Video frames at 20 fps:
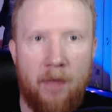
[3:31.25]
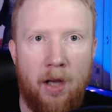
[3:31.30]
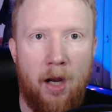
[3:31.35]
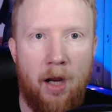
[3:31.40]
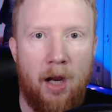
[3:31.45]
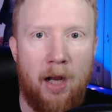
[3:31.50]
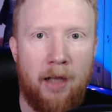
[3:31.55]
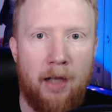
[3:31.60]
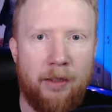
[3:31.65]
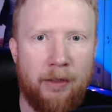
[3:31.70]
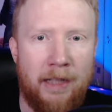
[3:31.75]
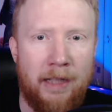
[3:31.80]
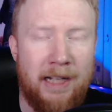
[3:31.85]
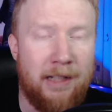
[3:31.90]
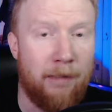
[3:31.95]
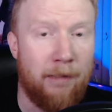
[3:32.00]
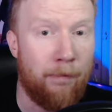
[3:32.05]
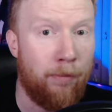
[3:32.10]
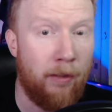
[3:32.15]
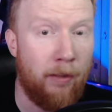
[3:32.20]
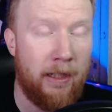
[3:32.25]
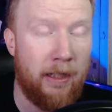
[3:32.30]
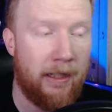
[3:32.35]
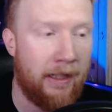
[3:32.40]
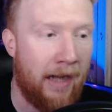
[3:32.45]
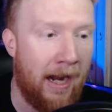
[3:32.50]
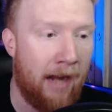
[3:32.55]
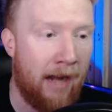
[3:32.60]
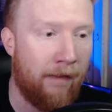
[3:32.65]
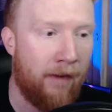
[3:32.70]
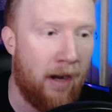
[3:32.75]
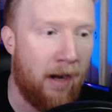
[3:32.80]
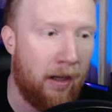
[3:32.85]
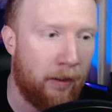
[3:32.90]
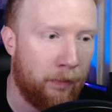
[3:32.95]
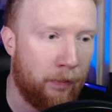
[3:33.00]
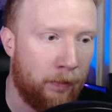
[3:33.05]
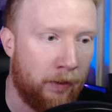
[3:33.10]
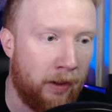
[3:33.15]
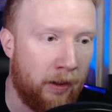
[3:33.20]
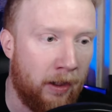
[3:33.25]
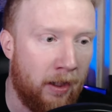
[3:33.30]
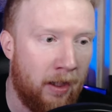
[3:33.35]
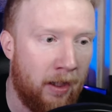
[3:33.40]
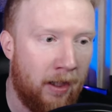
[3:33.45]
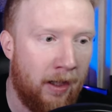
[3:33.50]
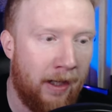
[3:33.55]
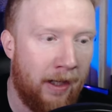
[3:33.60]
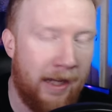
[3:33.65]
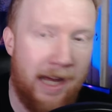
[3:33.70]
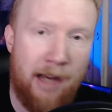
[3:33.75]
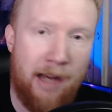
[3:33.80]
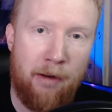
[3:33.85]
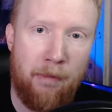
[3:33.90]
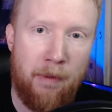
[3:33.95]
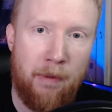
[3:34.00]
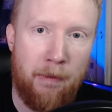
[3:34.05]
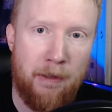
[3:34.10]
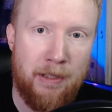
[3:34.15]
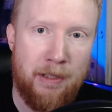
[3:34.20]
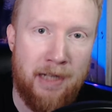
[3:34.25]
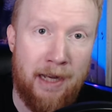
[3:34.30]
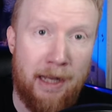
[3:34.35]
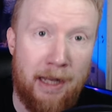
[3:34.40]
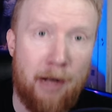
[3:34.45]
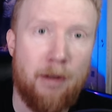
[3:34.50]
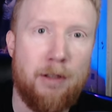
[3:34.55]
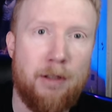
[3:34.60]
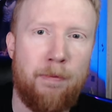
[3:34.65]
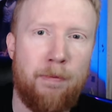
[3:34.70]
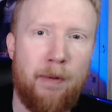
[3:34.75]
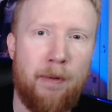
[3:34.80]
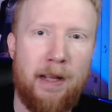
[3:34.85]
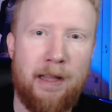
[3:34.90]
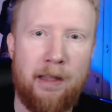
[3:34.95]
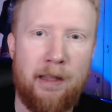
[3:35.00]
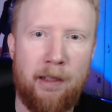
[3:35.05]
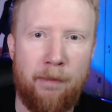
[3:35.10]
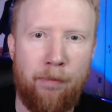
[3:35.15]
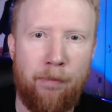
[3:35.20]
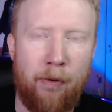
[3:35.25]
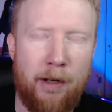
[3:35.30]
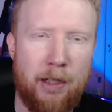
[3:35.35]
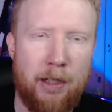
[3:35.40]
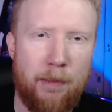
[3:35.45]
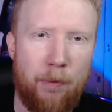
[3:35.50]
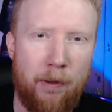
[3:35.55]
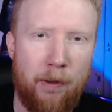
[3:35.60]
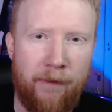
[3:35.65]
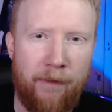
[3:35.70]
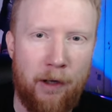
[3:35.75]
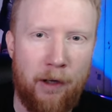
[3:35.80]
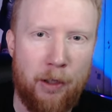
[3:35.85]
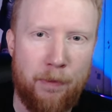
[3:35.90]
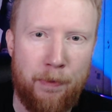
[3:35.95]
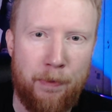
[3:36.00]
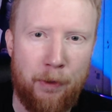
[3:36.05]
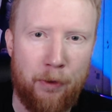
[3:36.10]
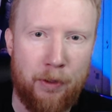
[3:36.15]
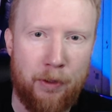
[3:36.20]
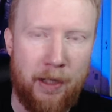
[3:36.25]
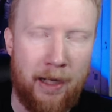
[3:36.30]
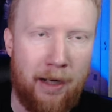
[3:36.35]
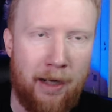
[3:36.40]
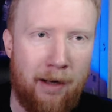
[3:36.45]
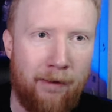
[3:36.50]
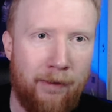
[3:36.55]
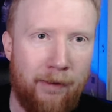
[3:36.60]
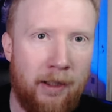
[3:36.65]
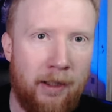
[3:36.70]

So he's completely out of Hollywood. I can't even remember his name. He also played the principal in Ferris Bueller's Day Off.